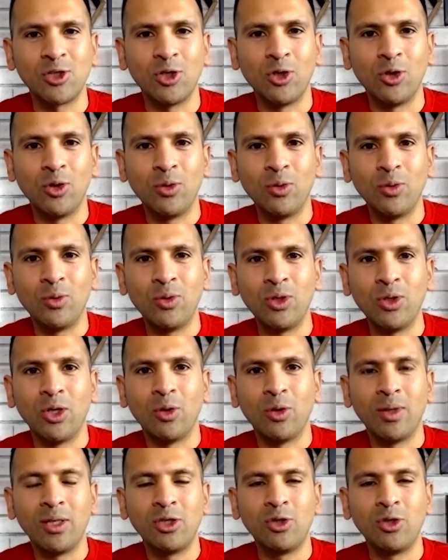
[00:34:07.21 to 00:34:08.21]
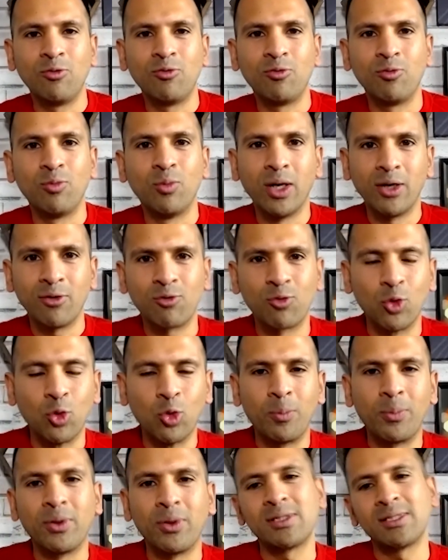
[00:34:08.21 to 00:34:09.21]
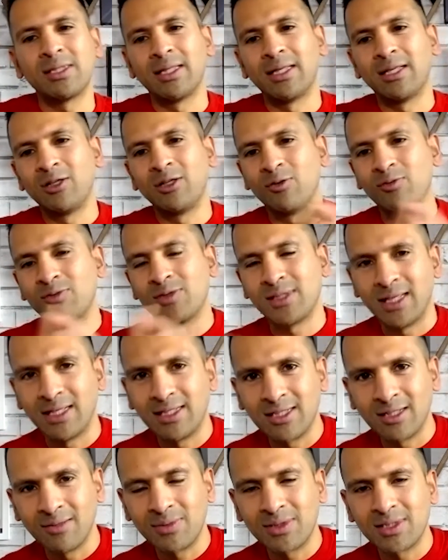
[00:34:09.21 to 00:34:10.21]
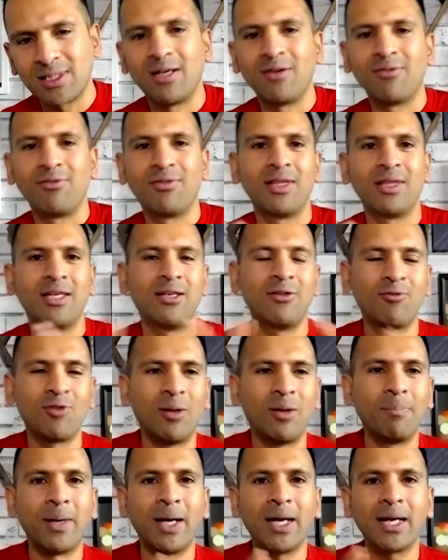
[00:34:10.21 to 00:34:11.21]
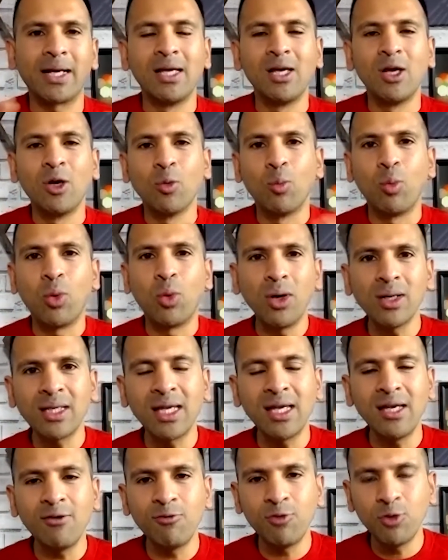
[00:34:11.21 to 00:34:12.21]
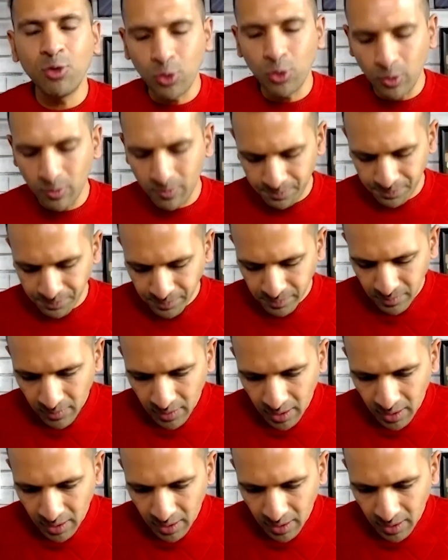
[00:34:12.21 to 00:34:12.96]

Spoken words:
So, when you've worked corporates and then you've set up stuff and then you've come back, what gave you,